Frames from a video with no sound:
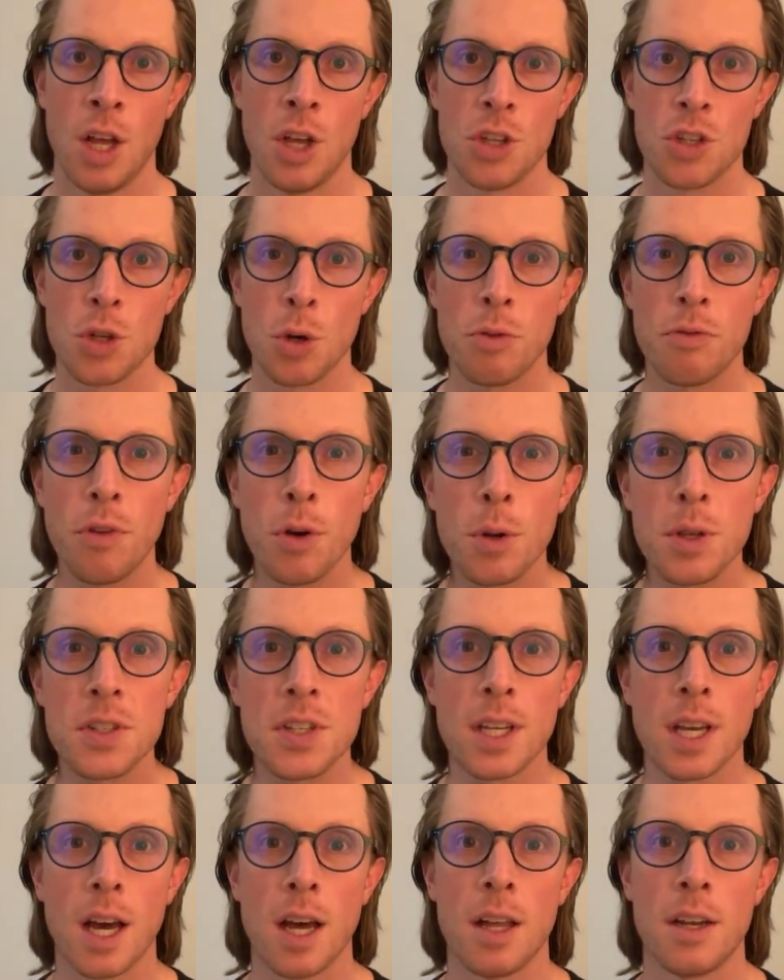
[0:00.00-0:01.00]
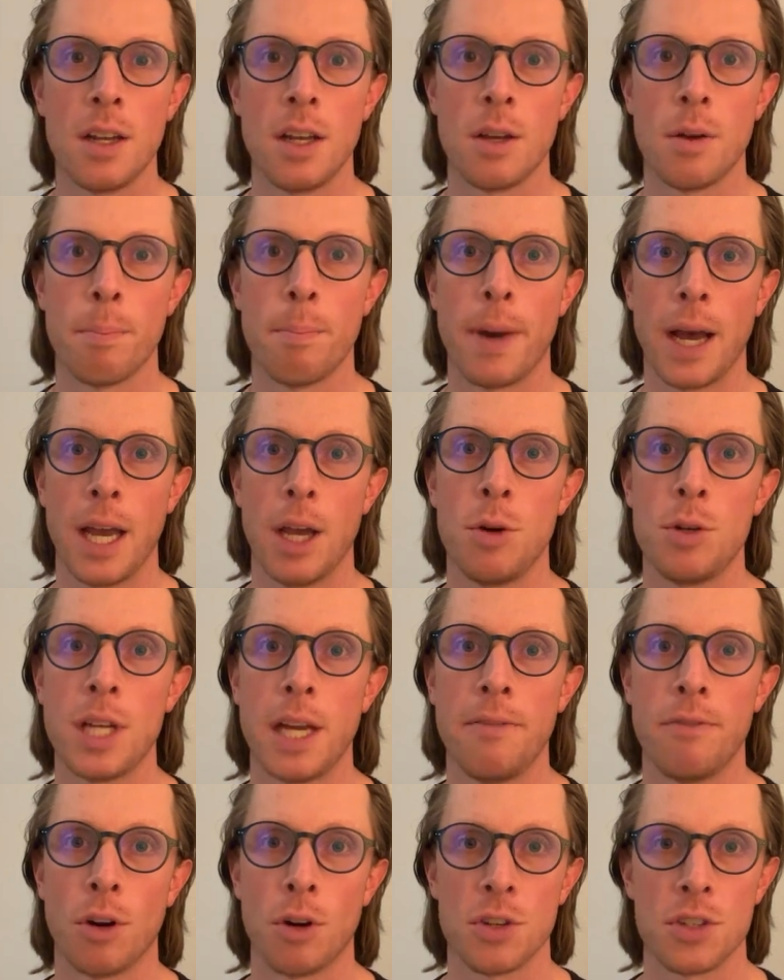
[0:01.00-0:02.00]
So in focusing on
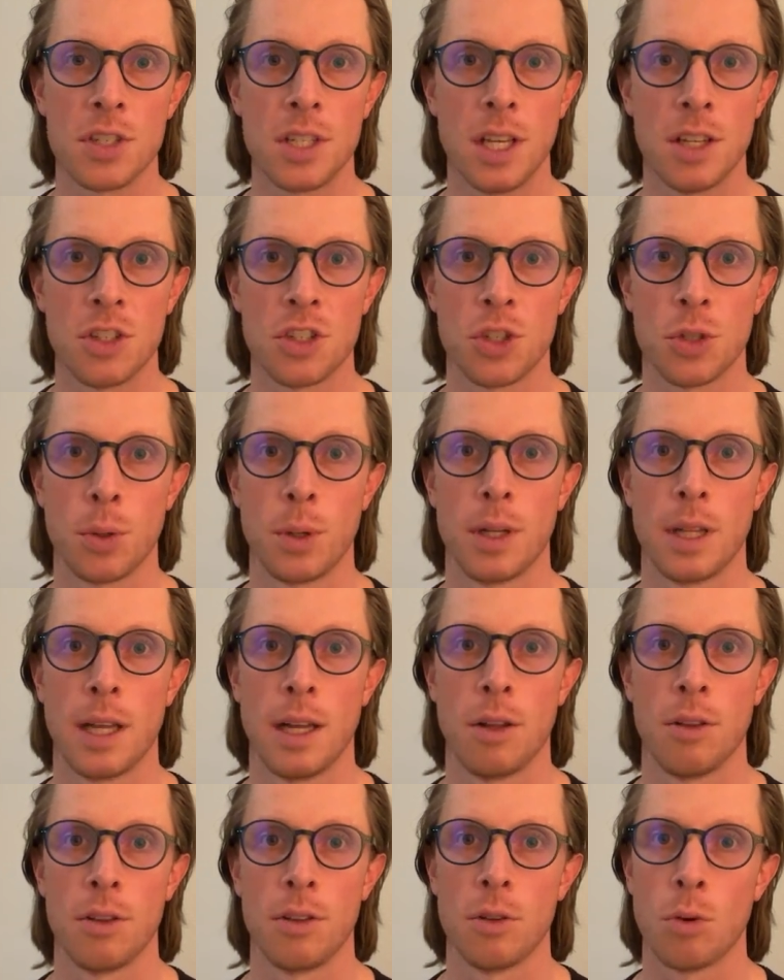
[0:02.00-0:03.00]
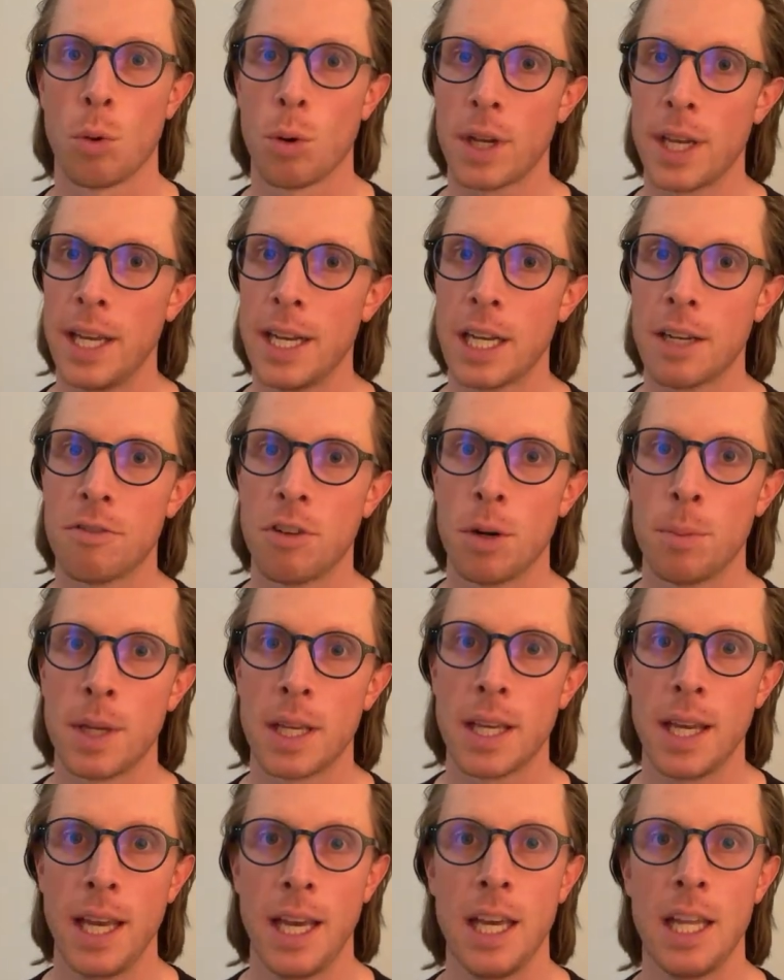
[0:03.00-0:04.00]
biodiversity and soil health, organic
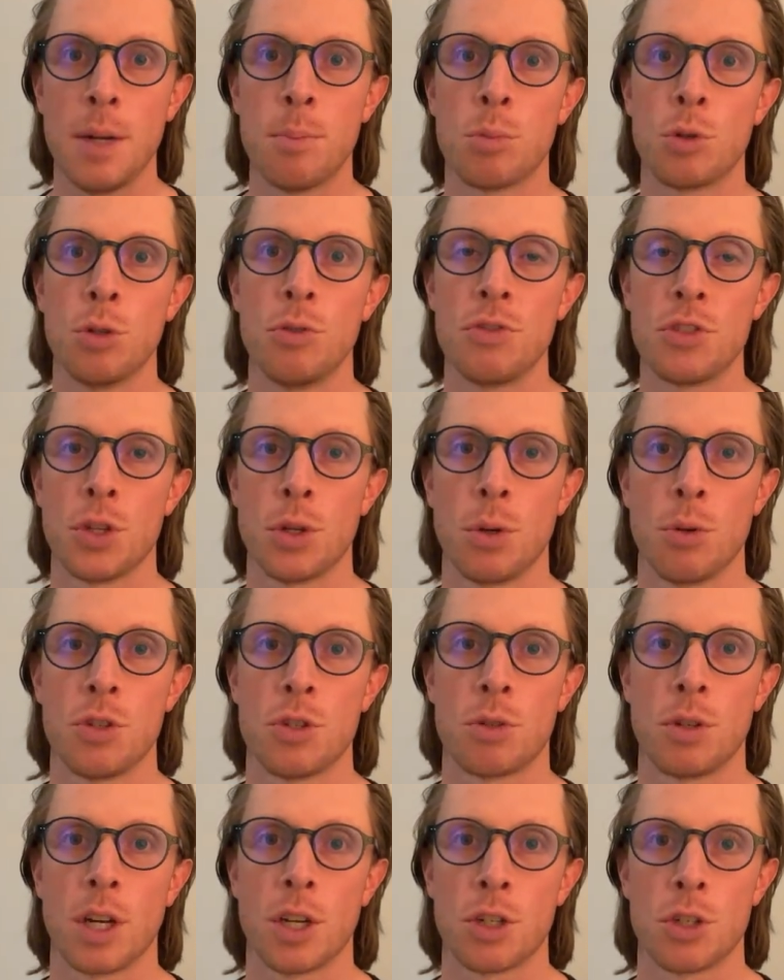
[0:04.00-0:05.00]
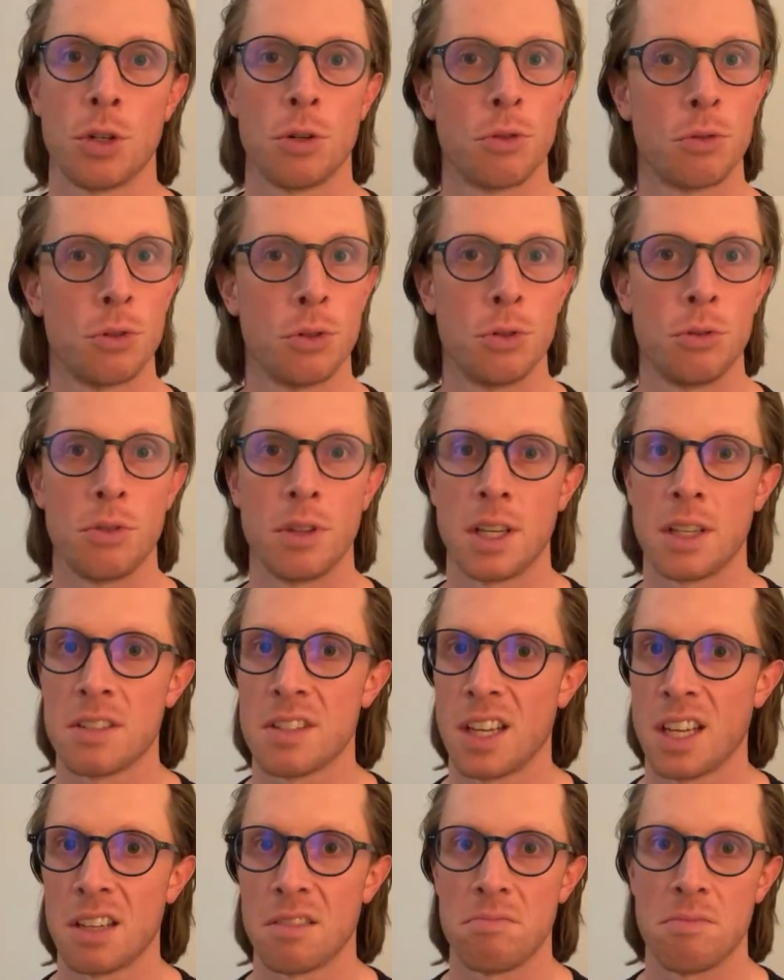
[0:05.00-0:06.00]
farming can improve soil structure through things
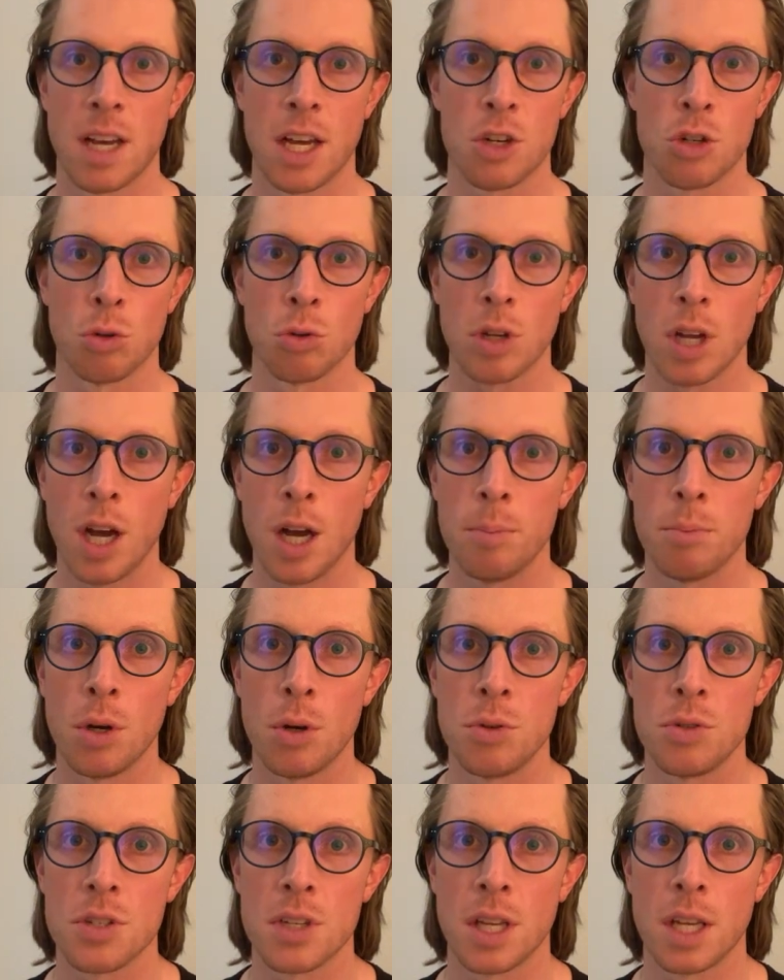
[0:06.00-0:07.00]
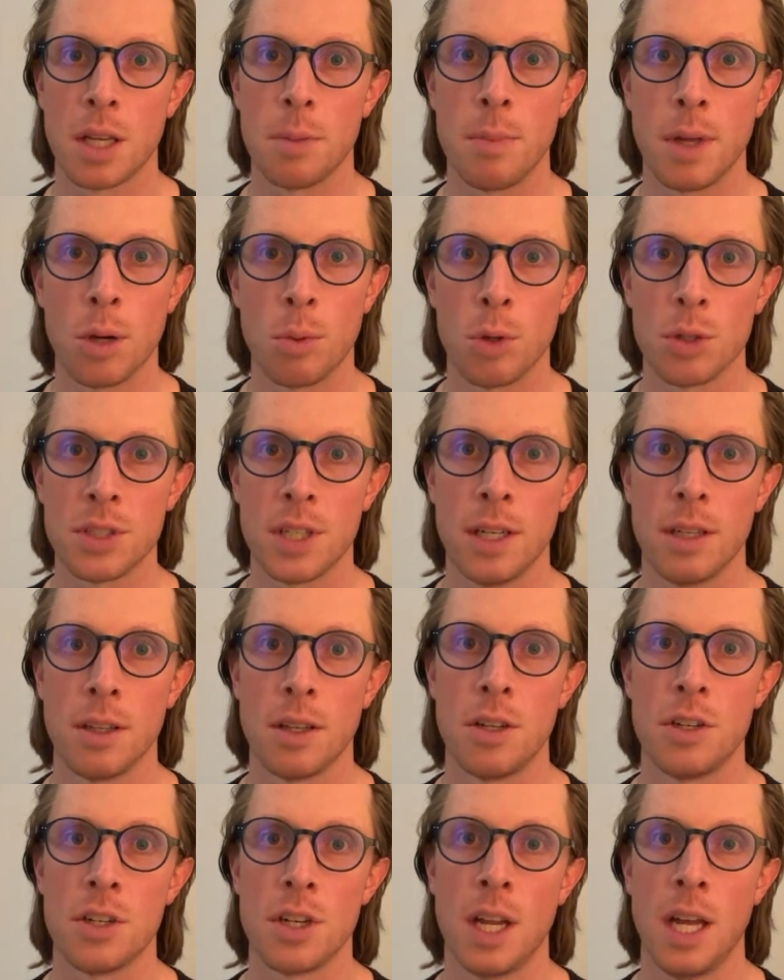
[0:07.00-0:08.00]
like natural composting and minimal
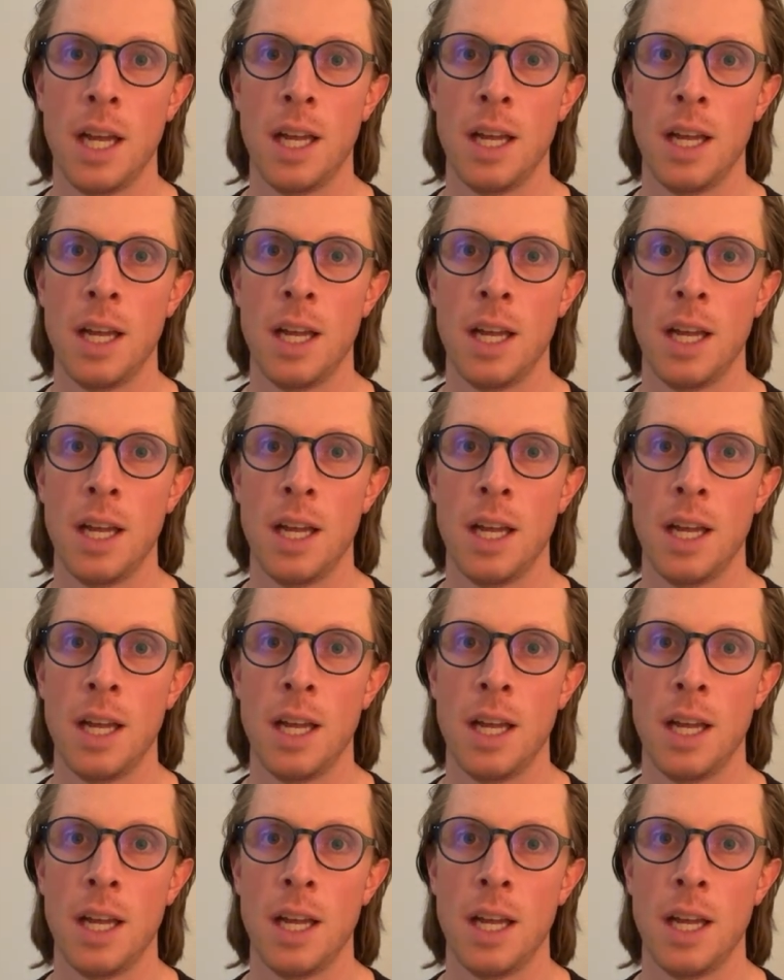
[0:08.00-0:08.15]
tillage,